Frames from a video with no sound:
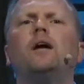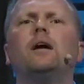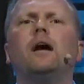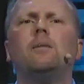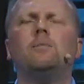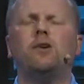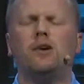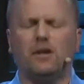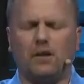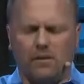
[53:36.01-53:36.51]

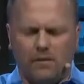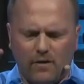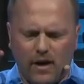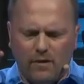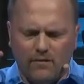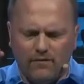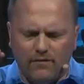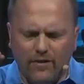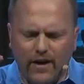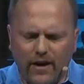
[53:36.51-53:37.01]
I'm going to
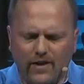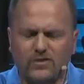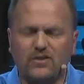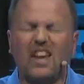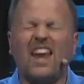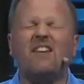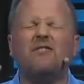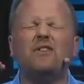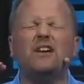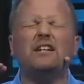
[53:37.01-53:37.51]
invest
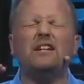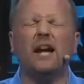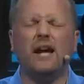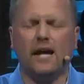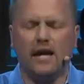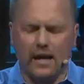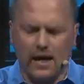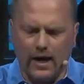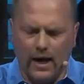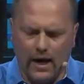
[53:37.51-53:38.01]
every day
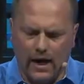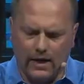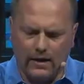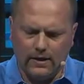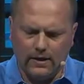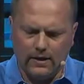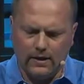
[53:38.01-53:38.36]
in God.